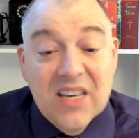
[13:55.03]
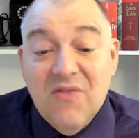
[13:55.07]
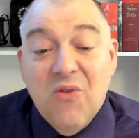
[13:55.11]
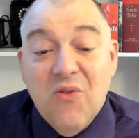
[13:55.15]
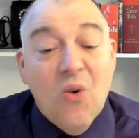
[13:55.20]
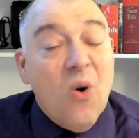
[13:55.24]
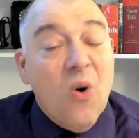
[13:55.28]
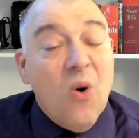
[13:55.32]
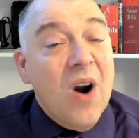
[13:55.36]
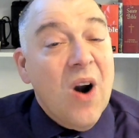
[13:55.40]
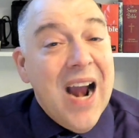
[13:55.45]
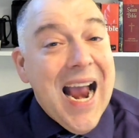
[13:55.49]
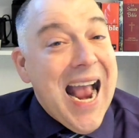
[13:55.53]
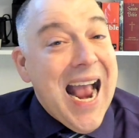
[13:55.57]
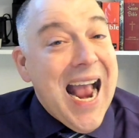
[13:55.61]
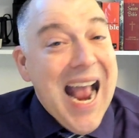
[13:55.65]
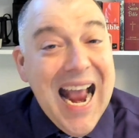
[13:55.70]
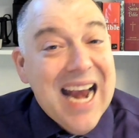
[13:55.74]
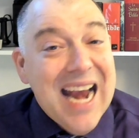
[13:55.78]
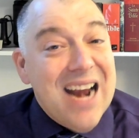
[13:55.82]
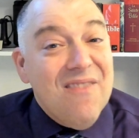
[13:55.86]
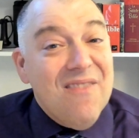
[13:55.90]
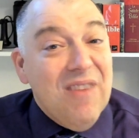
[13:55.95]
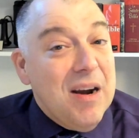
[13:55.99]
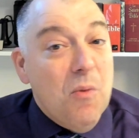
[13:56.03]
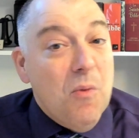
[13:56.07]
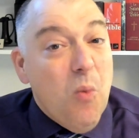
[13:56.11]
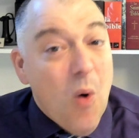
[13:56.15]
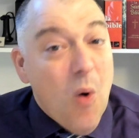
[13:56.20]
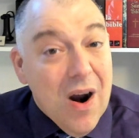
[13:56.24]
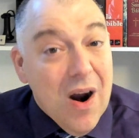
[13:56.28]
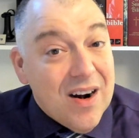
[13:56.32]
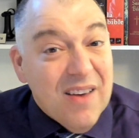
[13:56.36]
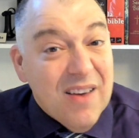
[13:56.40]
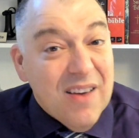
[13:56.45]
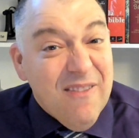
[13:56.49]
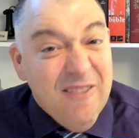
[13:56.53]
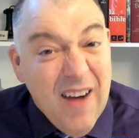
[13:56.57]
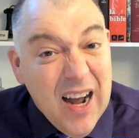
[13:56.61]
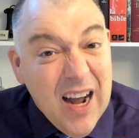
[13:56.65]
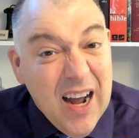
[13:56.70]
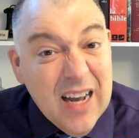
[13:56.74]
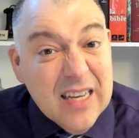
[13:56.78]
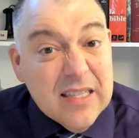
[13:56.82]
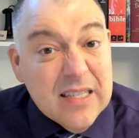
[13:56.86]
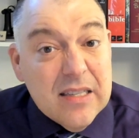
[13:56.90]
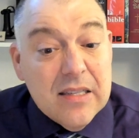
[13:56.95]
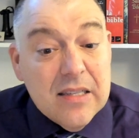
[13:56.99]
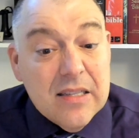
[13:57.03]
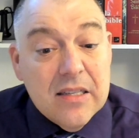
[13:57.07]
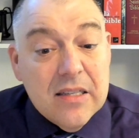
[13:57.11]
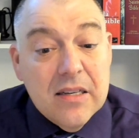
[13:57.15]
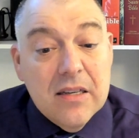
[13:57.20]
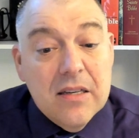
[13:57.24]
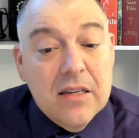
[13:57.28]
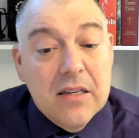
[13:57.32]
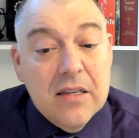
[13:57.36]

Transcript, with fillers: for every one of us.